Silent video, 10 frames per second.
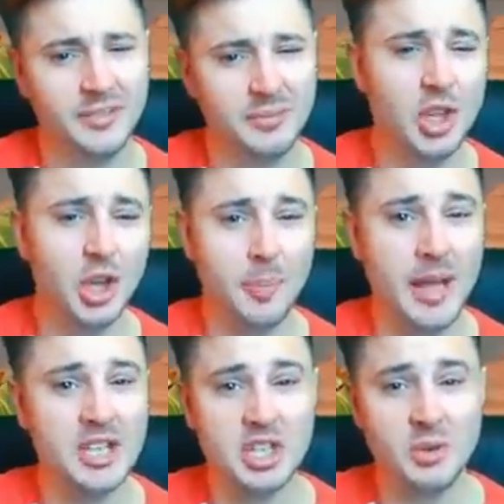Not the
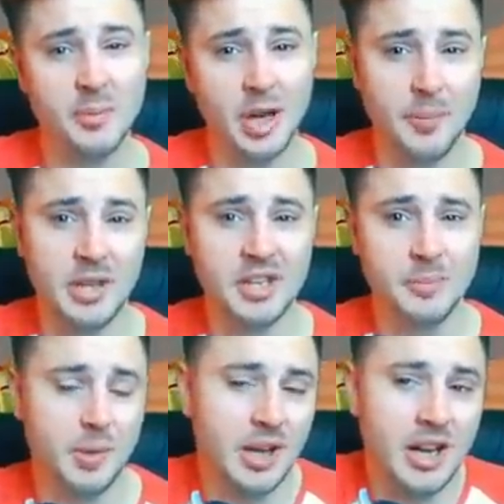best suit in my
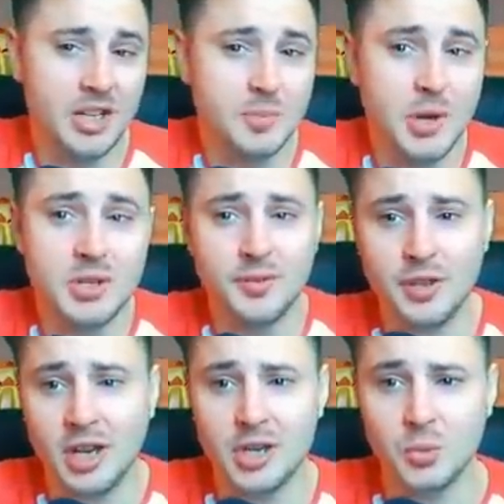opinion, but I suppose if
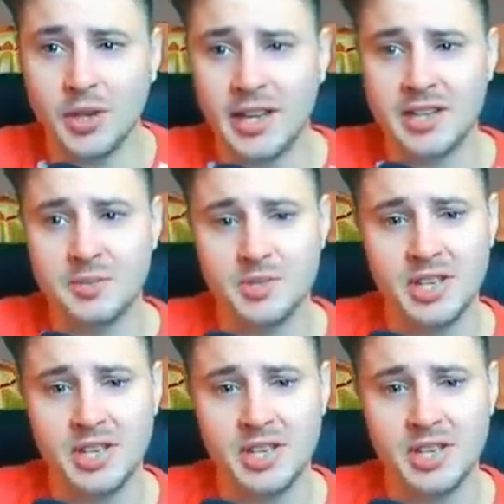you guys want to get some